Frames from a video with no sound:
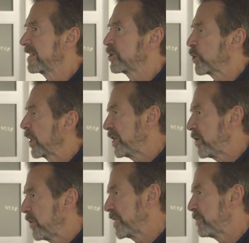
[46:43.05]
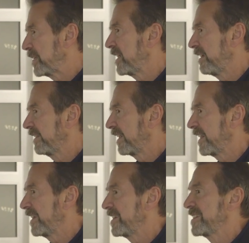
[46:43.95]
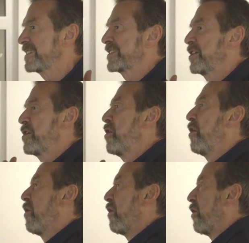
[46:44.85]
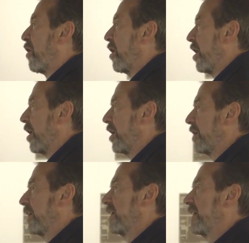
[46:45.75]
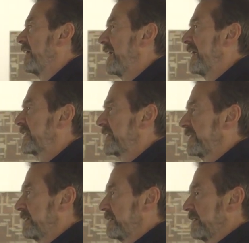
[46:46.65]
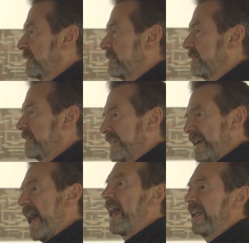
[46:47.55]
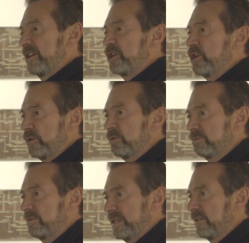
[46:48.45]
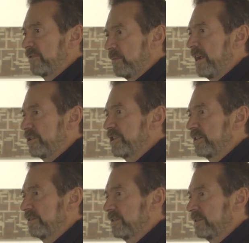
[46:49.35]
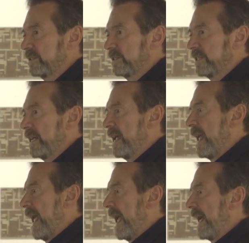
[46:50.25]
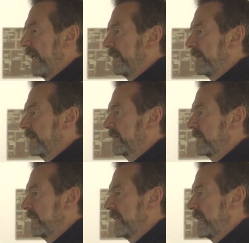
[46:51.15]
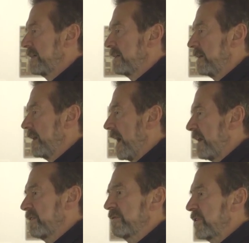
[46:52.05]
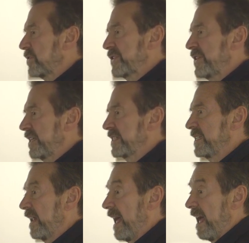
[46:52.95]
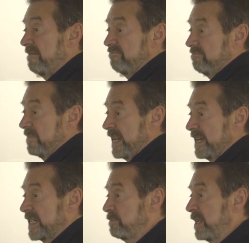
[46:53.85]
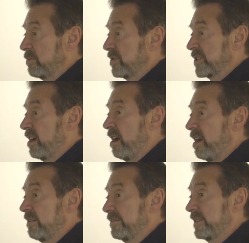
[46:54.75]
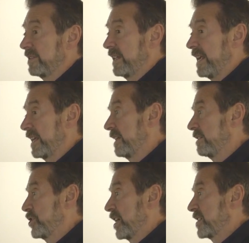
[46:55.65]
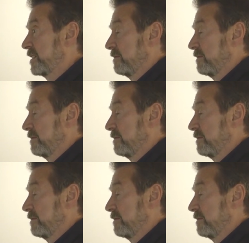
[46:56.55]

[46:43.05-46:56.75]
trick you into believing it is, or it's denying you the information. And neither of those things need to be resolved. They can just